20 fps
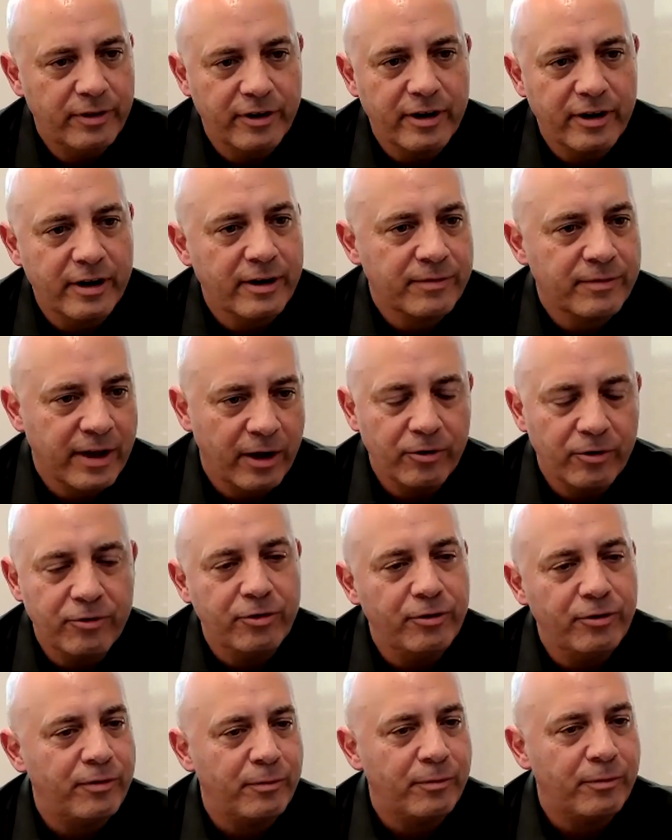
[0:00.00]
They're going to have
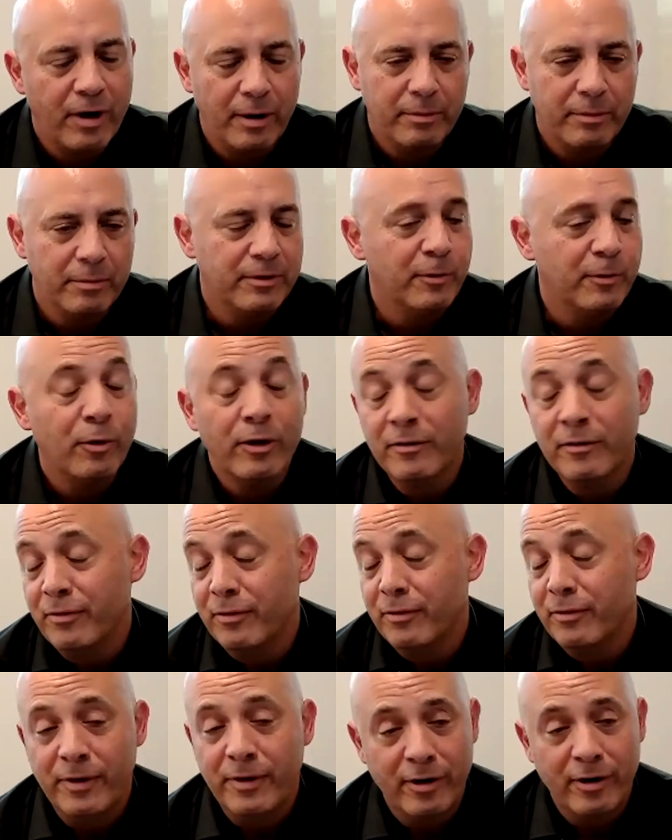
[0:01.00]
counsel from probably one of
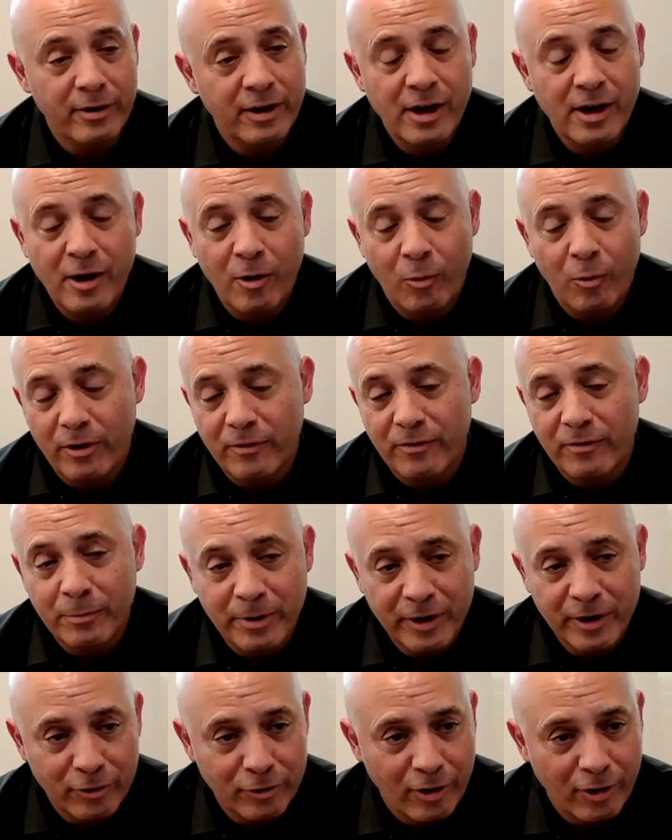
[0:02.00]
the
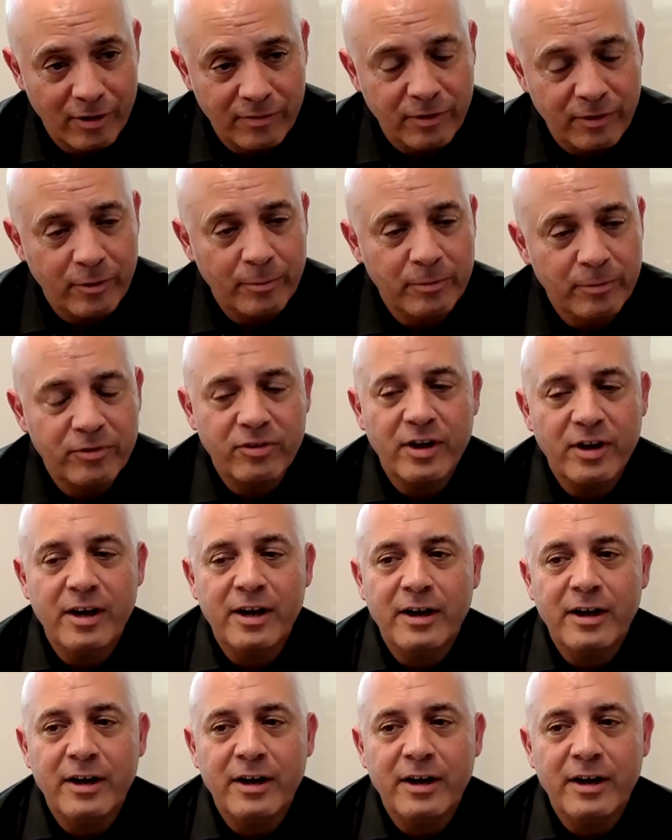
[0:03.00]
bigger law firms.